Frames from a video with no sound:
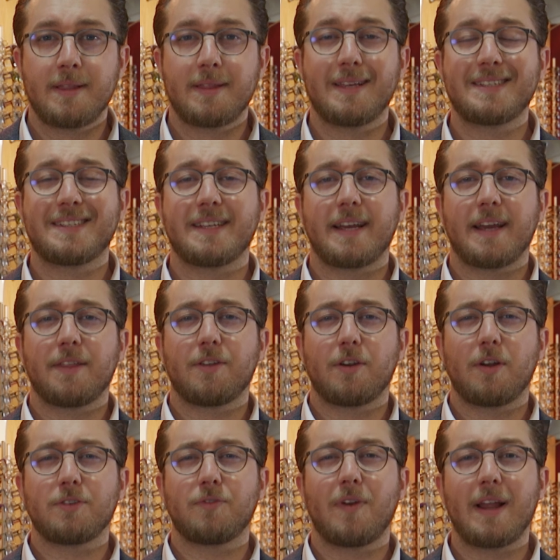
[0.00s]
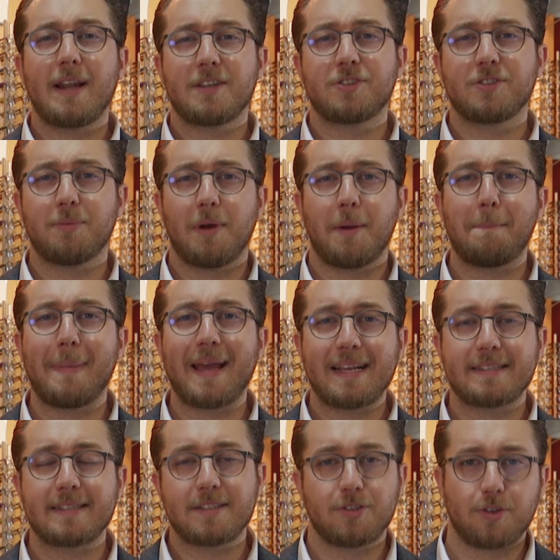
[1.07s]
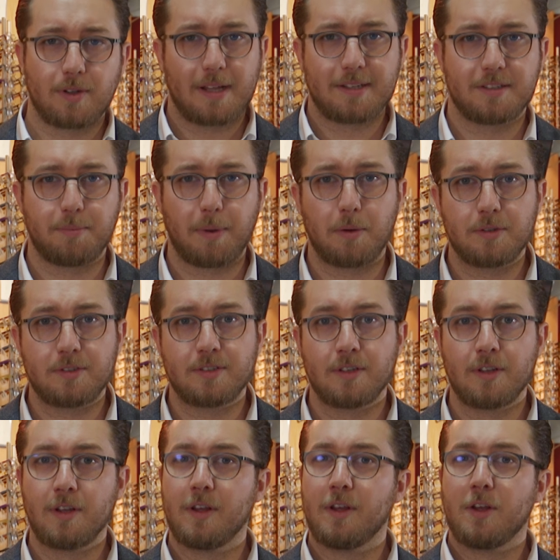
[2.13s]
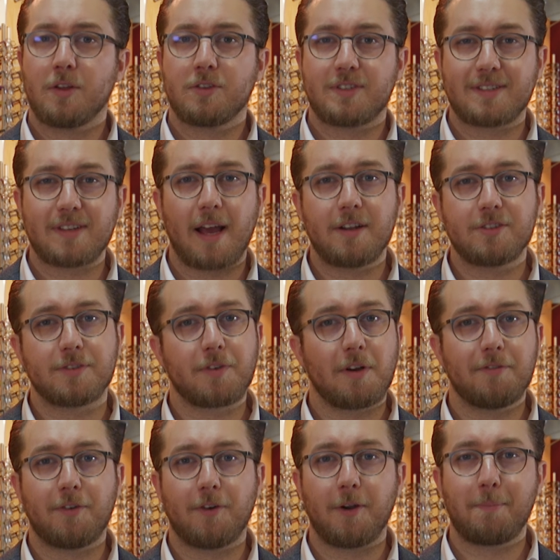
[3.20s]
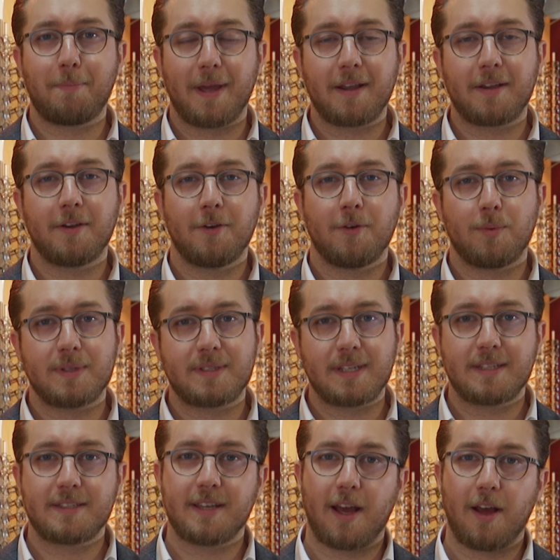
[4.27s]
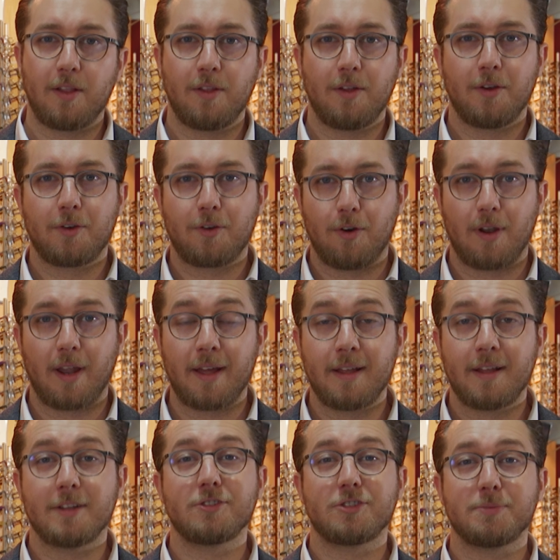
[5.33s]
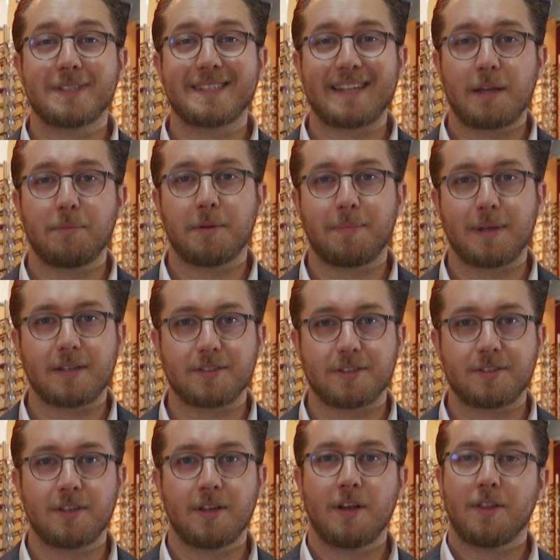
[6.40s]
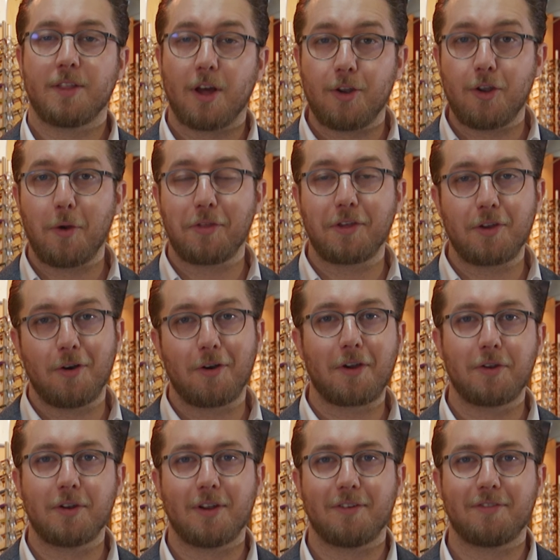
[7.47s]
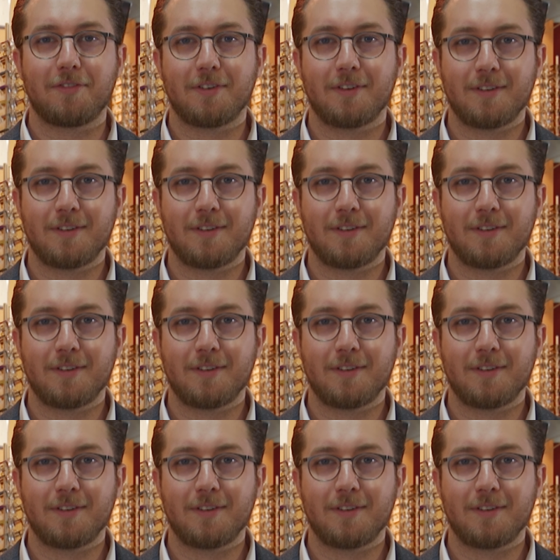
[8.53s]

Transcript: This year there are really some amazing sunglasses about. Designers have gone for it big with detail, colour and some statement pieces that I know that you're going to love.